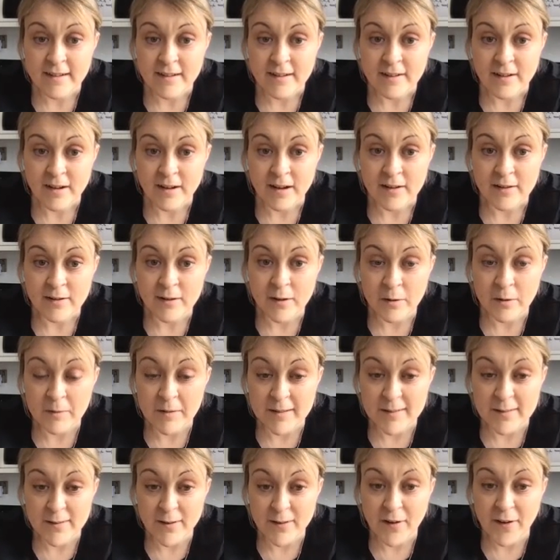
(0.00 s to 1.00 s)
I know
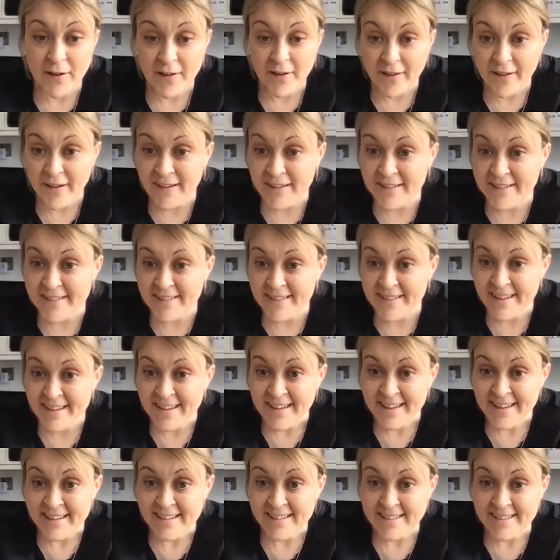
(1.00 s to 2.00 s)
it's hard.
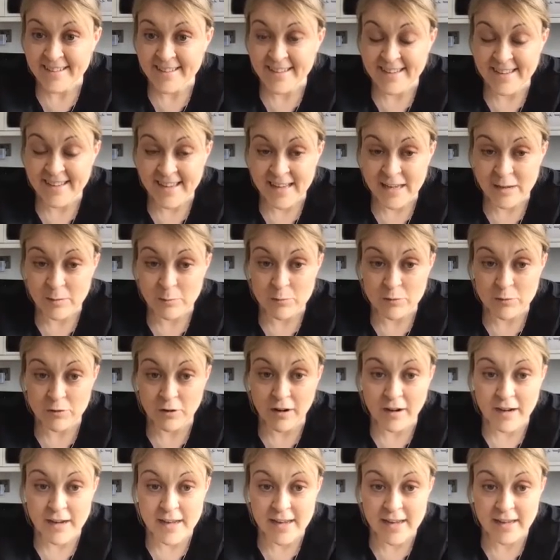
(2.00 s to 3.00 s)
Just keep
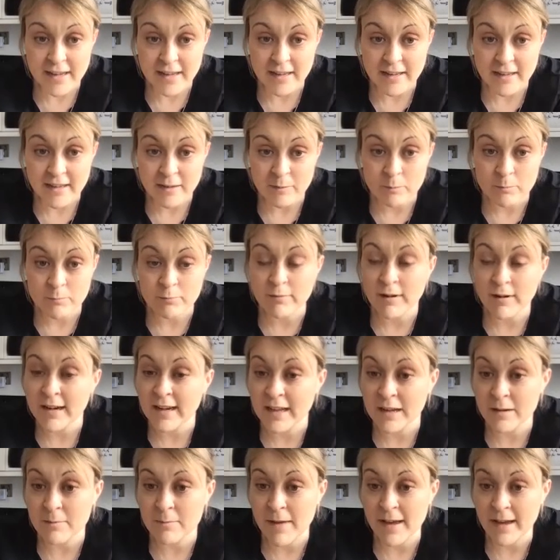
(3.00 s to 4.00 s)
trying.
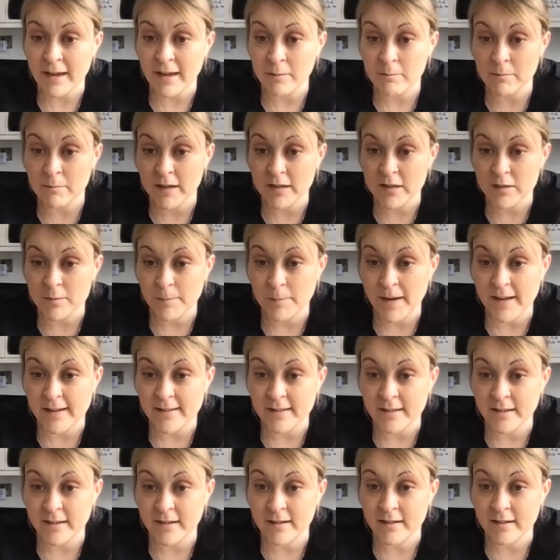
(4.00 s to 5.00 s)
Brilliant, Megan, much
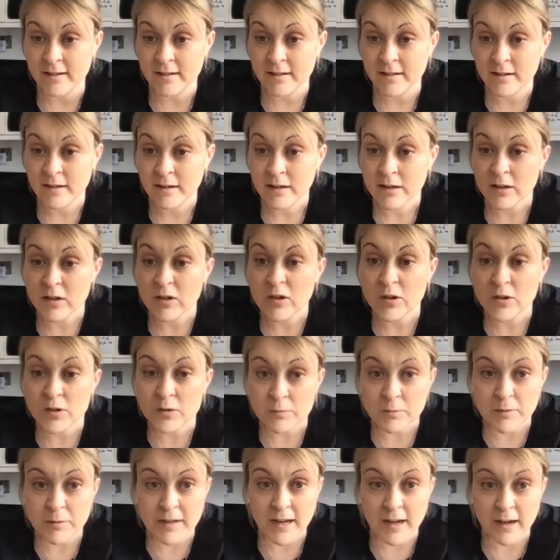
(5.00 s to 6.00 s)
better. Good
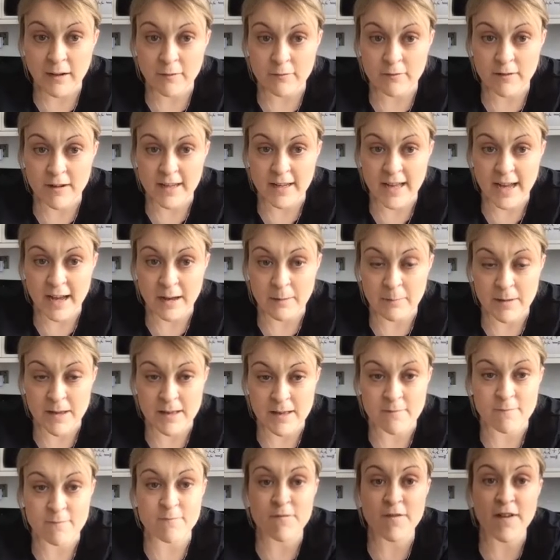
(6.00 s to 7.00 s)
recovery,
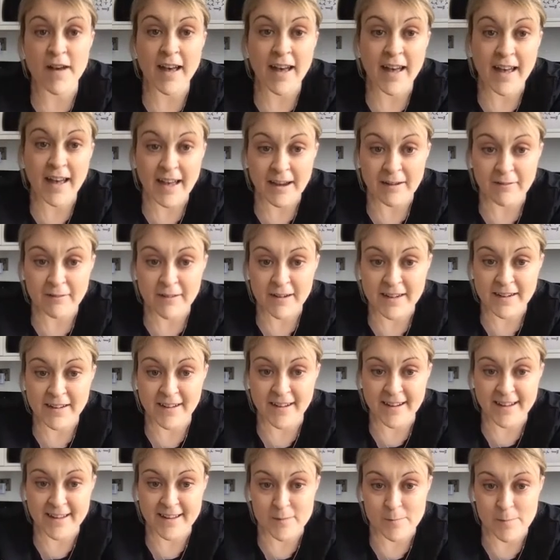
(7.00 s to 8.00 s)
Gabby. Very
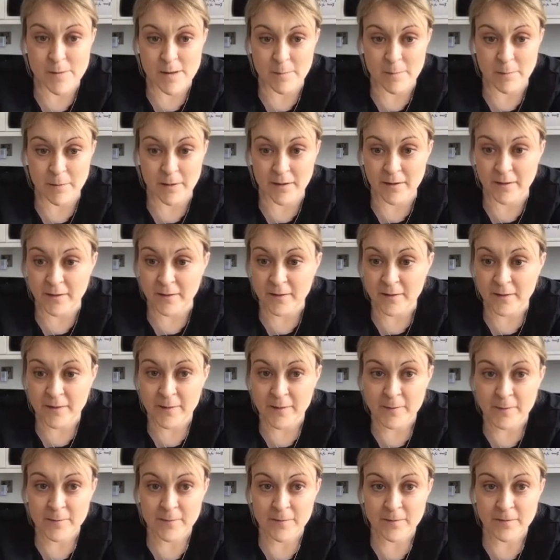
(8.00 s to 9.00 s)
nice, Pippa.
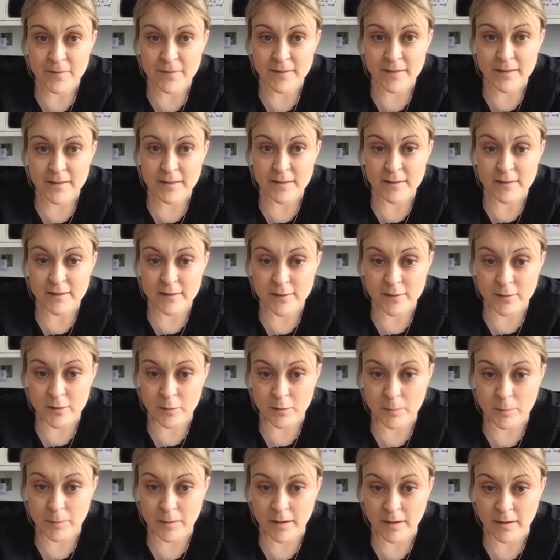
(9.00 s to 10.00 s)

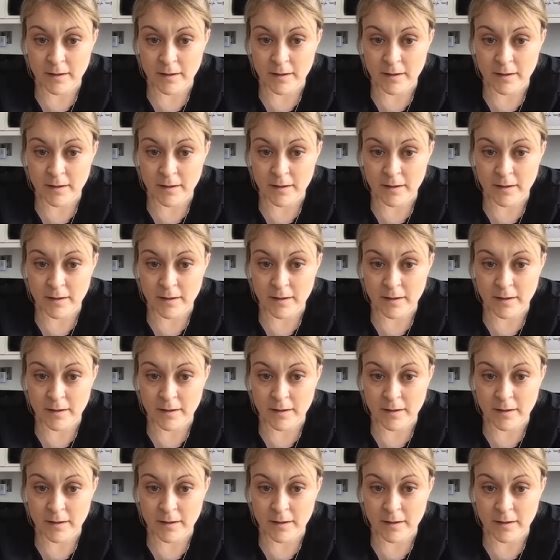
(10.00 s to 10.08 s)
Super.